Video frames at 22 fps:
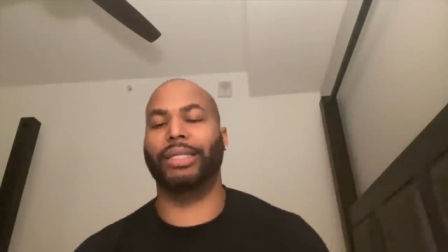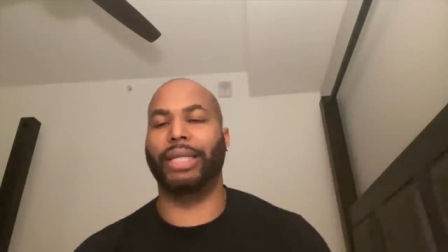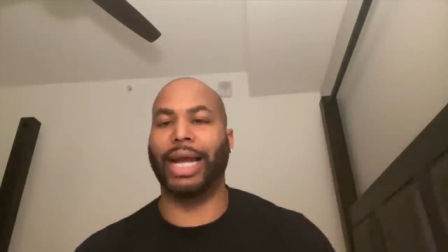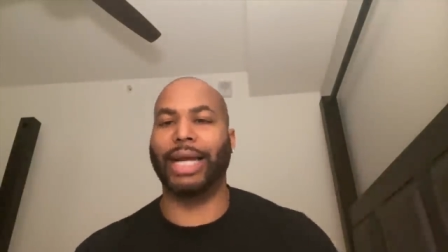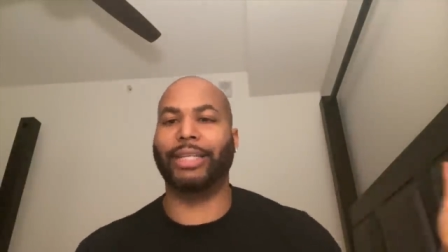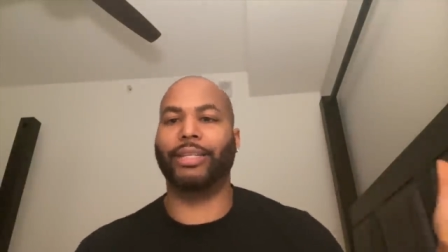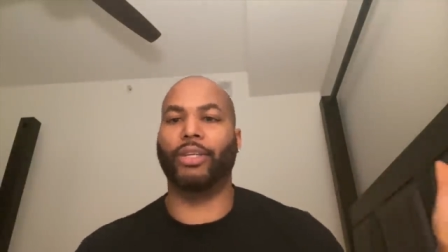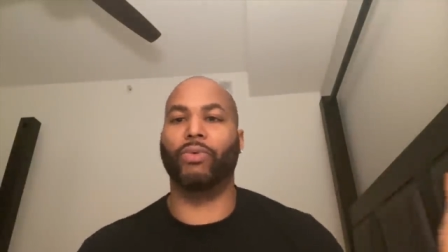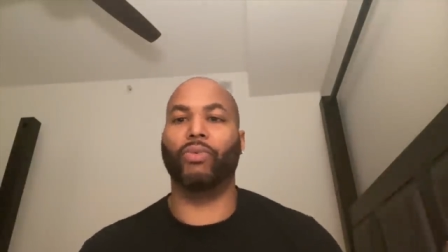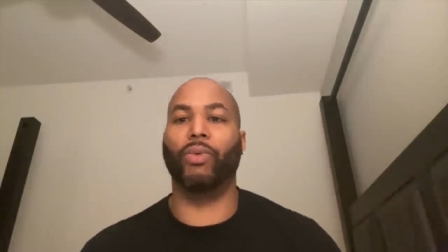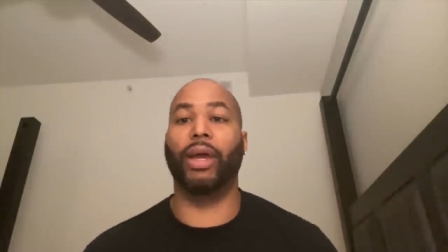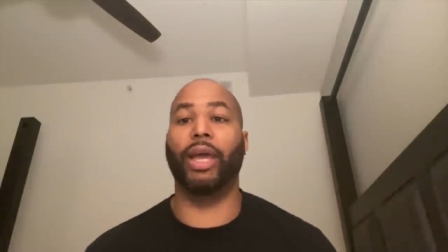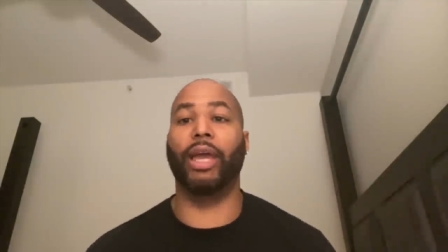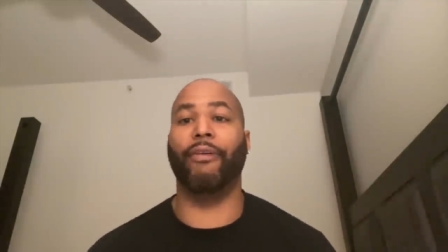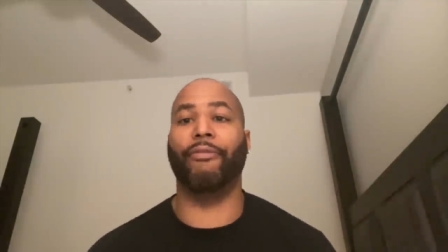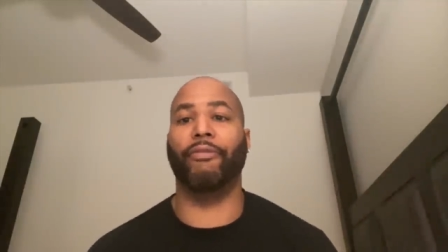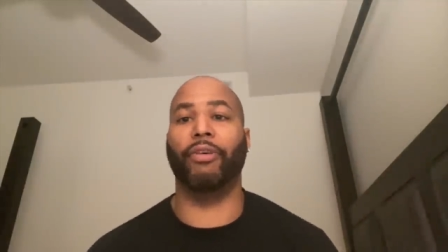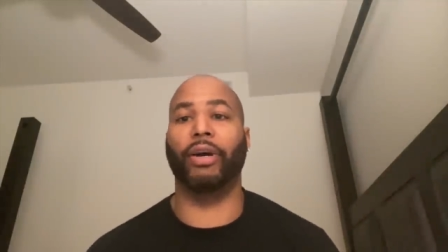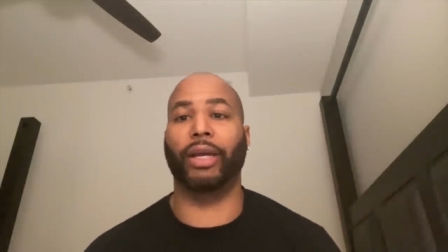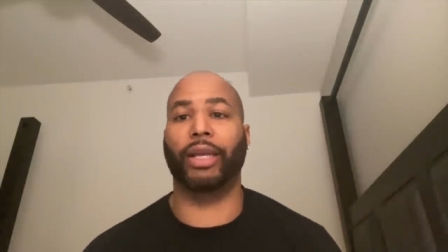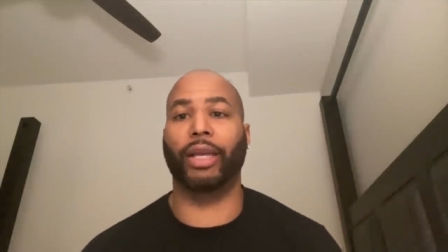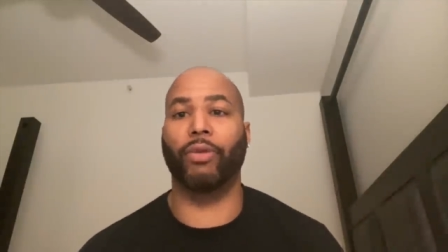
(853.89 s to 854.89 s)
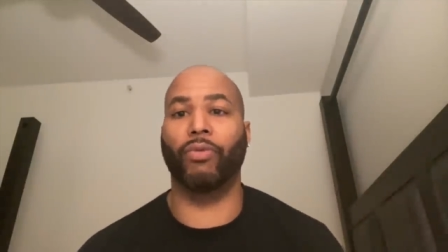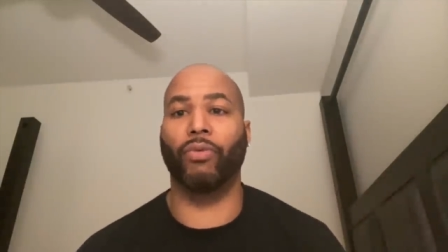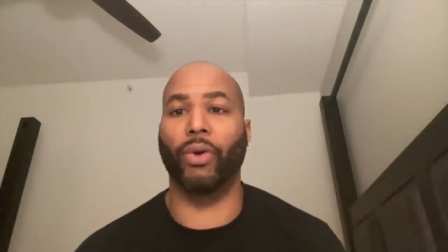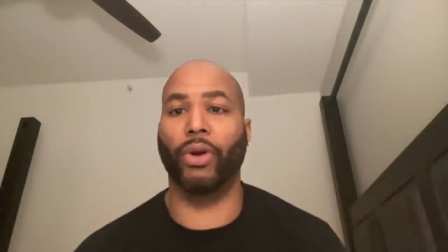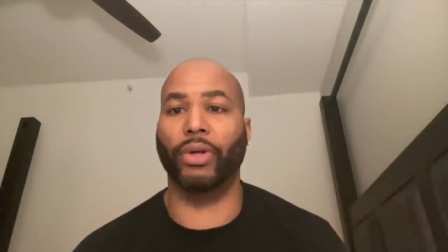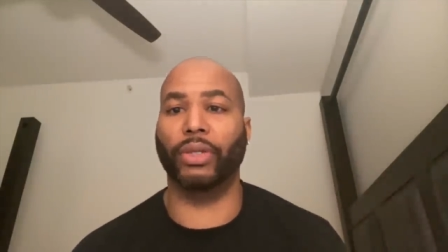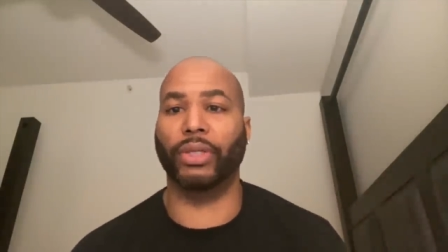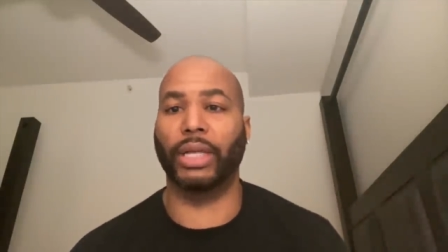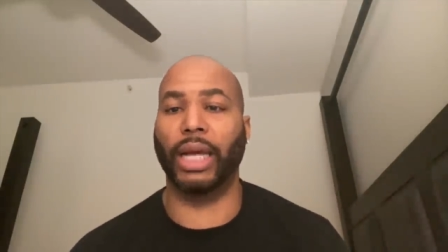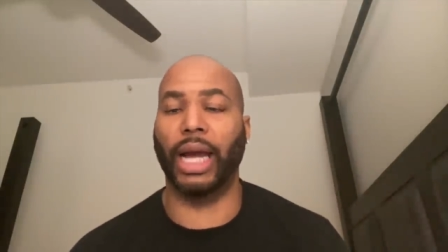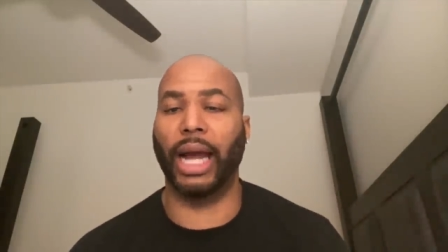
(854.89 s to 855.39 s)
That's the way it fucking
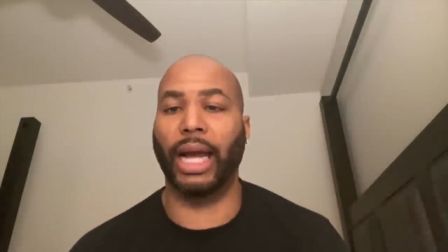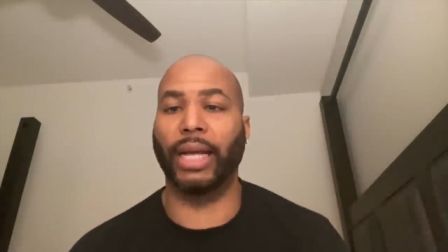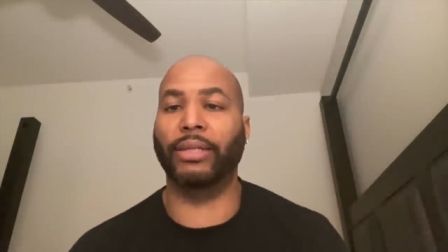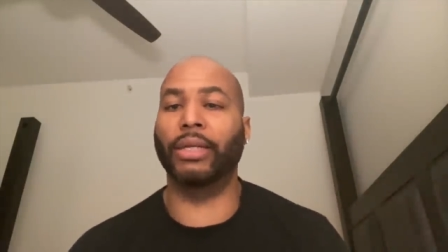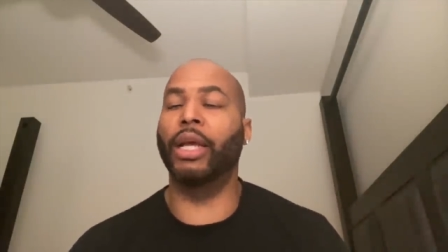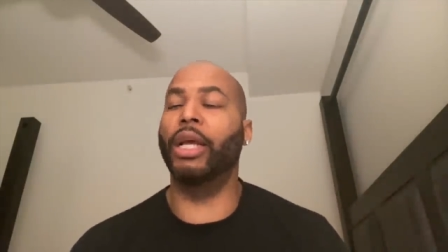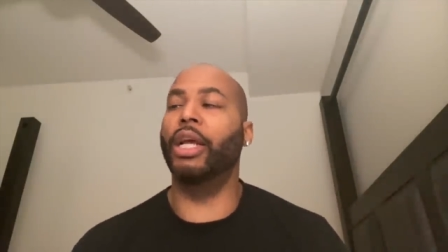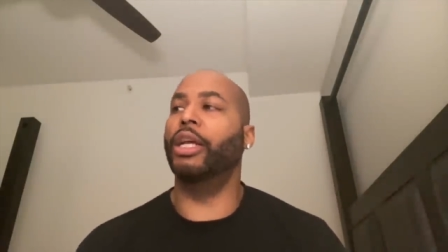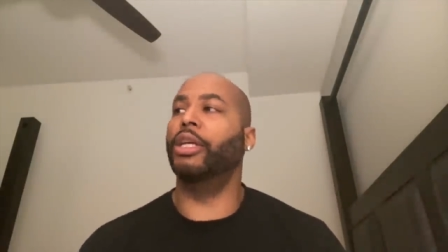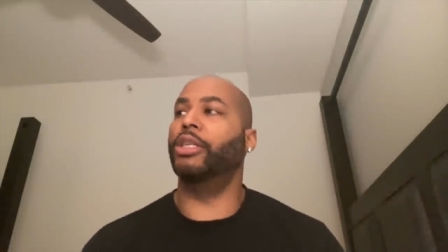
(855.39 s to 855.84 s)
works, guys.